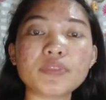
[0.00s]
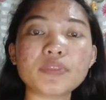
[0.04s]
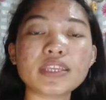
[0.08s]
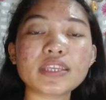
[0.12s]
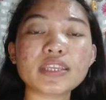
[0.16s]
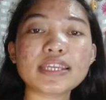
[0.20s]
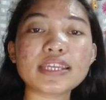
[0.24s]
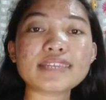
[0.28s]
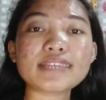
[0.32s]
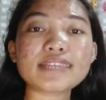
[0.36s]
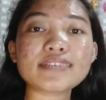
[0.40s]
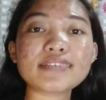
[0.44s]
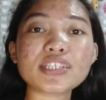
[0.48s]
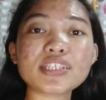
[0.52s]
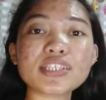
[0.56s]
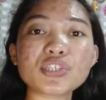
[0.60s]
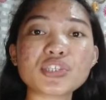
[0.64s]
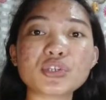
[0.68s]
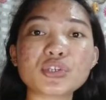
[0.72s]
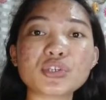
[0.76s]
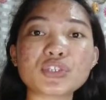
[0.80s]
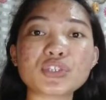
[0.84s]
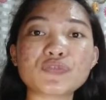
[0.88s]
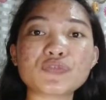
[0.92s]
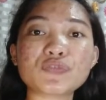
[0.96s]
It is
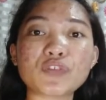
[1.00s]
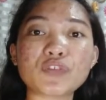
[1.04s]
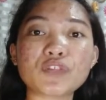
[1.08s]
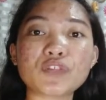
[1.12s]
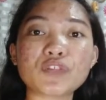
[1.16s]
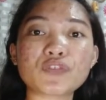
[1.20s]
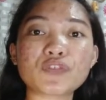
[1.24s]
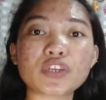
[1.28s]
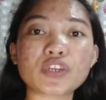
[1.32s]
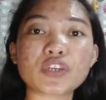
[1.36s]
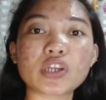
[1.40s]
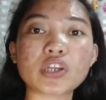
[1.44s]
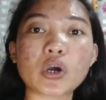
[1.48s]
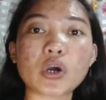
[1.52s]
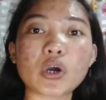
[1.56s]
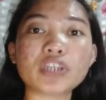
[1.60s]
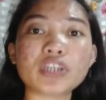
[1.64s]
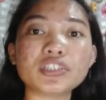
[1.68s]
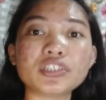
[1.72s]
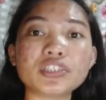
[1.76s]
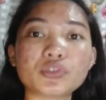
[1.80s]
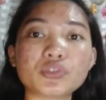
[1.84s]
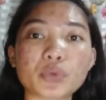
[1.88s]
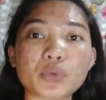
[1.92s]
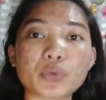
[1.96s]
useful for the
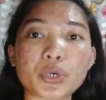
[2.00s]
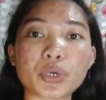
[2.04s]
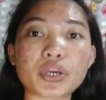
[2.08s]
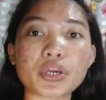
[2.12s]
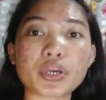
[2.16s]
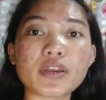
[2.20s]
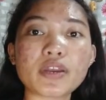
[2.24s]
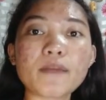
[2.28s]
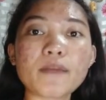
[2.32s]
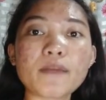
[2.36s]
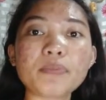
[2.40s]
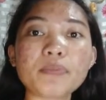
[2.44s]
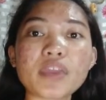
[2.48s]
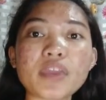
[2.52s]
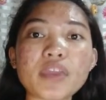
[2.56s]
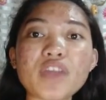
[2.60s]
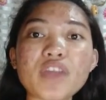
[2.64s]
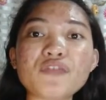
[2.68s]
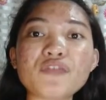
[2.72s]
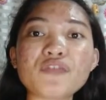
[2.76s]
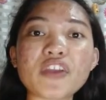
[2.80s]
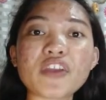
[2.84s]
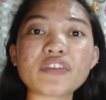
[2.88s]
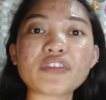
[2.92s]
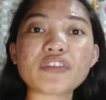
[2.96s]
auditor and
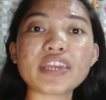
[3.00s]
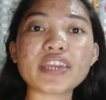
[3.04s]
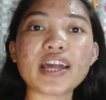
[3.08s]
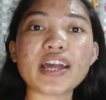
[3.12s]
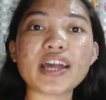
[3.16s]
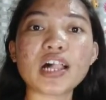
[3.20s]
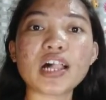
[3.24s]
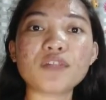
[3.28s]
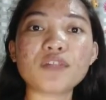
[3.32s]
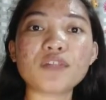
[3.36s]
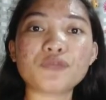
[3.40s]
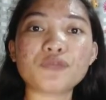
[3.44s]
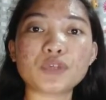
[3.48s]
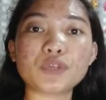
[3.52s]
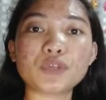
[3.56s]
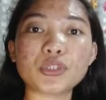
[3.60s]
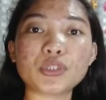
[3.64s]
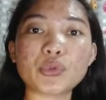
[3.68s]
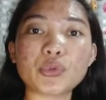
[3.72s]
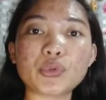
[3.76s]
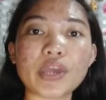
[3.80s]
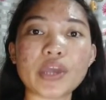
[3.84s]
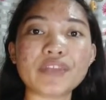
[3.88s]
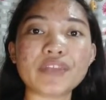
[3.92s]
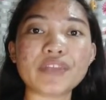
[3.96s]
very helpful to
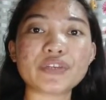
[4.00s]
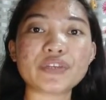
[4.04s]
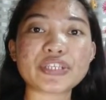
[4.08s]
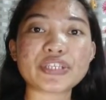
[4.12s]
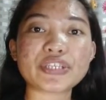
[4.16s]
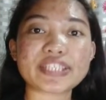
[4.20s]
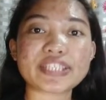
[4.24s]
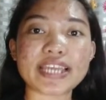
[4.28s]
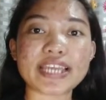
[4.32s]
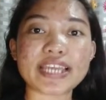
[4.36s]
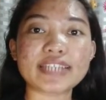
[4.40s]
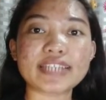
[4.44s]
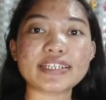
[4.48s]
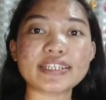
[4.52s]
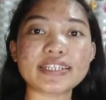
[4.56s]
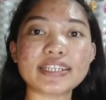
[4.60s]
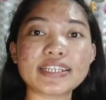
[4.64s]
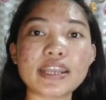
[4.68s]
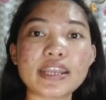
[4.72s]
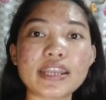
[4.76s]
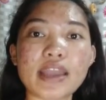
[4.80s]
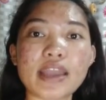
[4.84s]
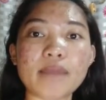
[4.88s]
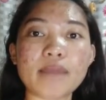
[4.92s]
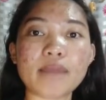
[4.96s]
understand the
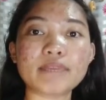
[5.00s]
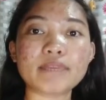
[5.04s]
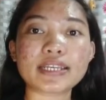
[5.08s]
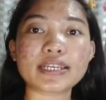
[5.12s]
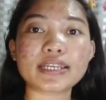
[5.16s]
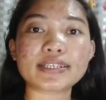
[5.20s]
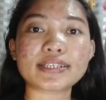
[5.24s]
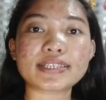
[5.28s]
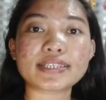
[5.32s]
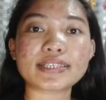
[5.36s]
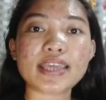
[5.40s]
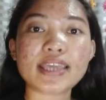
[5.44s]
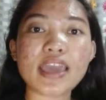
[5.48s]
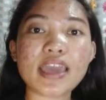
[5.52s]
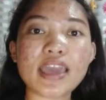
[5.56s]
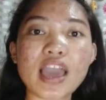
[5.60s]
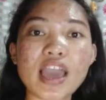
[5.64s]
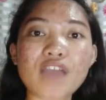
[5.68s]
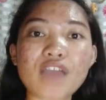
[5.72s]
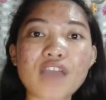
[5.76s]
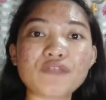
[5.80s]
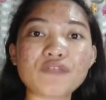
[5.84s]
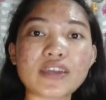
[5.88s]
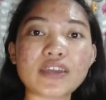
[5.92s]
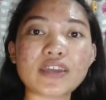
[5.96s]
dynamics
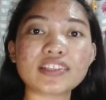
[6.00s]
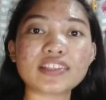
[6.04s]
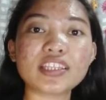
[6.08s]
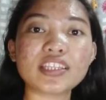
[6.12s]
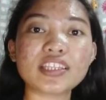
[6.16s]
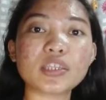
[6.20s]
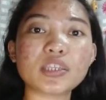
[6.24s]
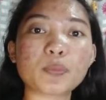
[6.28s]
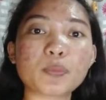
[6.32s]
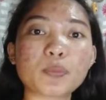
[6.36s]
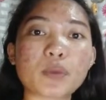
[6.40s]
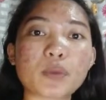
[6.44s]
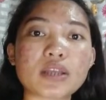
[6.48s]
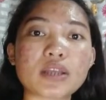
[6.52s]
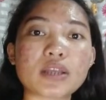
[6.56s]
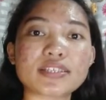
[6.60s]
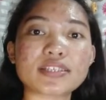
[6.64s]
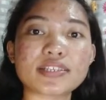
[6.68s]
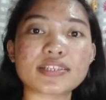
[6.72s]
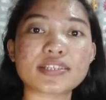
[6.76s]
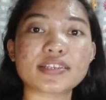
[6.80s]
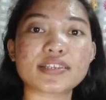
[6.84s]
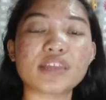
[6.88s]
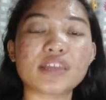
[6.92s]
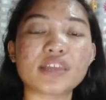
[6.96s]
affecting the
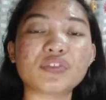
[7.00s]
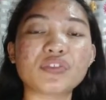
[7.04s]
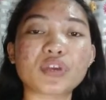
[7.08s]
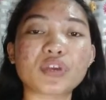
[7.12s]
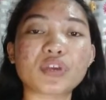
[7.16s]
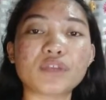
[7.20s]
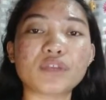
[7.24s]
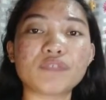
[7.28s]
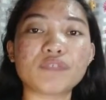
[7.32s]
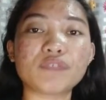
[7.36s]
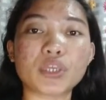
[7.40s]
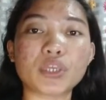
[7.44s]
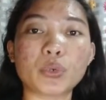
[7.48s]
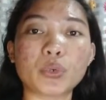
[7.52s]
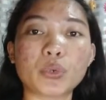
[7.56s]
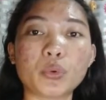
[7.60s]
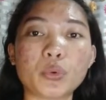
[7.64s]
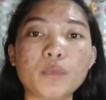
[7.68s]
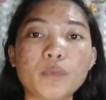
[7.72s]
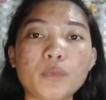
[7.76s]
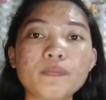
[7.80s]
process under review.